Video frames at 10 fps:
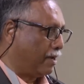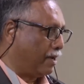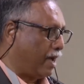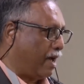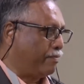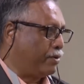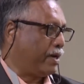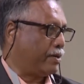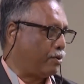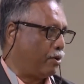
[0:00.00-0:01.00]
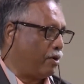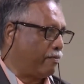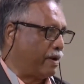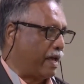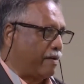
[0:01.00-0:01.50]
I have to get hold of
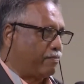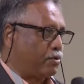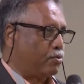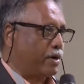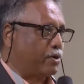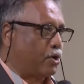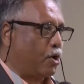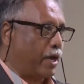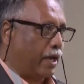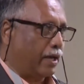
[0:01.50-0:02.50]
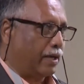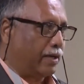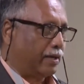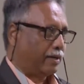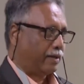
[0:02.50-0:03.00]
it. I have to do a drawing.
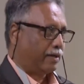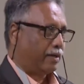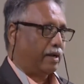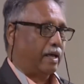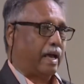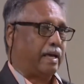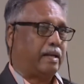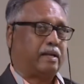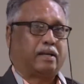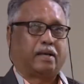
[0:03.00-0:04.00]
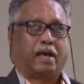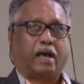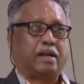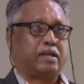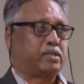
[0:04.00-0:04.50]
Like I can
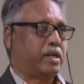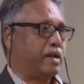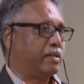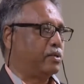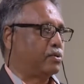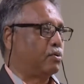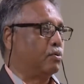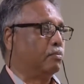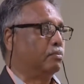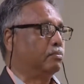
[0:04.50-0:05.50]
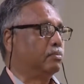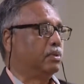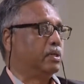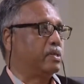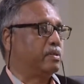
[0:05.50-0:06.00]
understand this room.
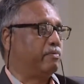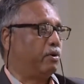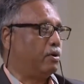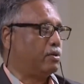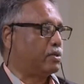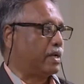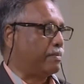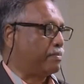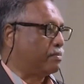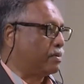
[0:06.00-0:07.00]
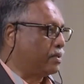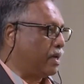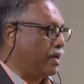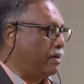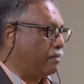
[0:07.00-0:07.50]
It has a vault type
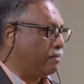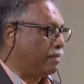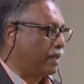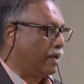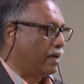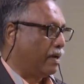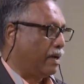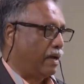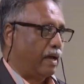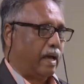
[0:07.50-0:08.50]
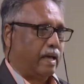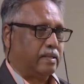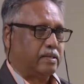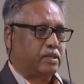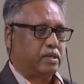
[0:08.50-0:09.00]
design, and
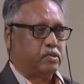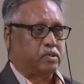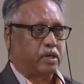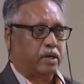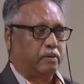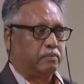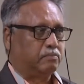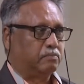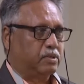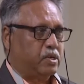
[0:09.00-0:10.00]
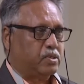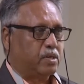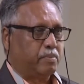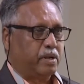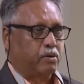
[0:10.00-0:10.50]
this is
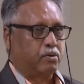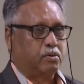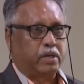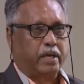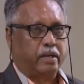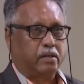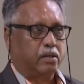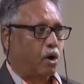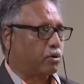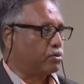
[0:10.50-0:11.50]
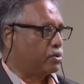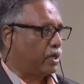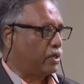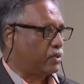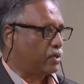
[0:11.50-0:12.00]
reasonably good in
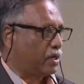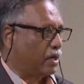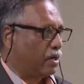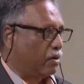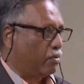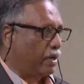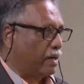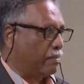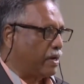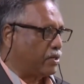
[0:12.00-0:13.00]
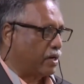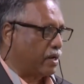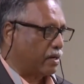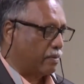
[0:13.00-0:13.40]
acoustics. We can measure it.